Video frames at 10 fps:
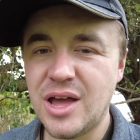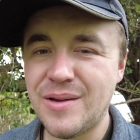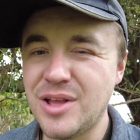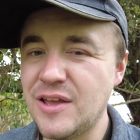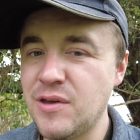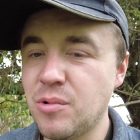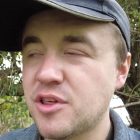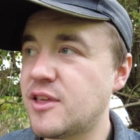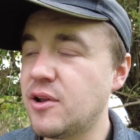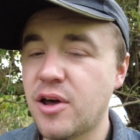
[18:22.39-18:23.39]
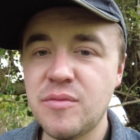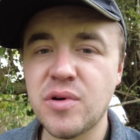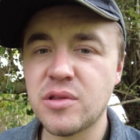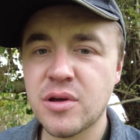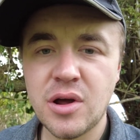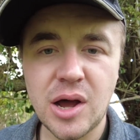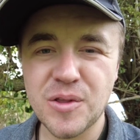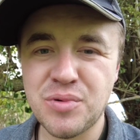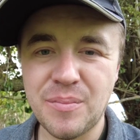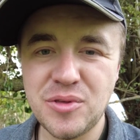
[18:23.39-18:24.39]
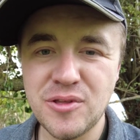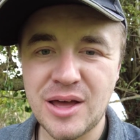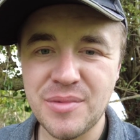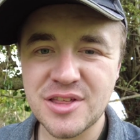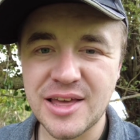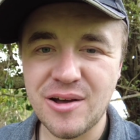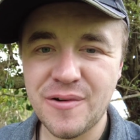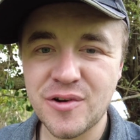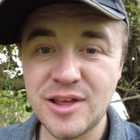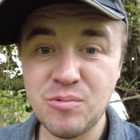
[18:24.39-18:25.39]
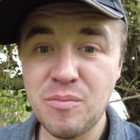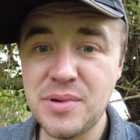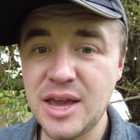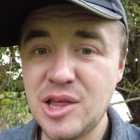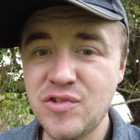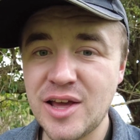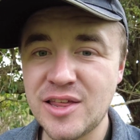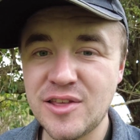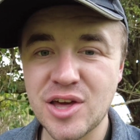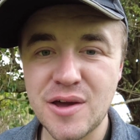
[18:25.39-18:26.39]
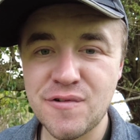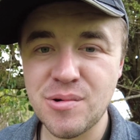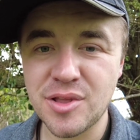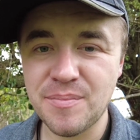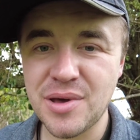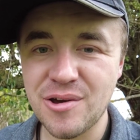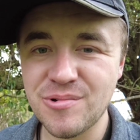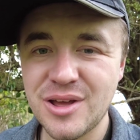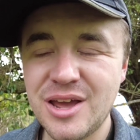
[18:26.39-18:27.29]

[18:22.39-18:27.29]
I mean, if it was still open, I would probably do that myself, because it would be interesting to go through on a boat